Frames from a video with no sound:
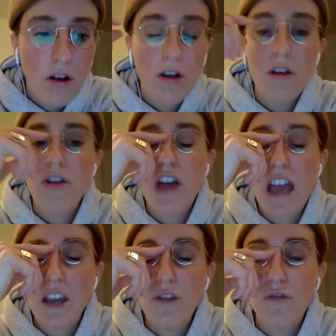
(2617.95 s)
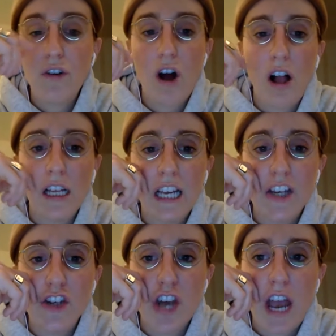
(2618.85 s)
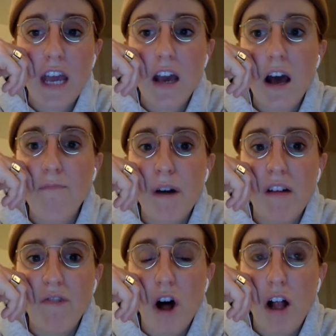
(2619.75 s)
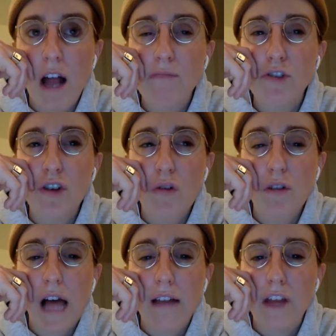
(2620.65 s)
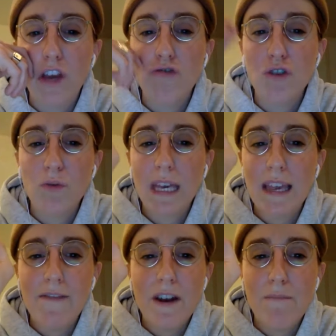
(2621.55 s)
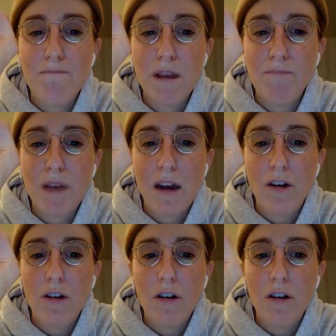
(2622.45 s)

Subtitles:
Thank you for calling in, Jake. Above all, I'm so glad that you're doing even a bit better.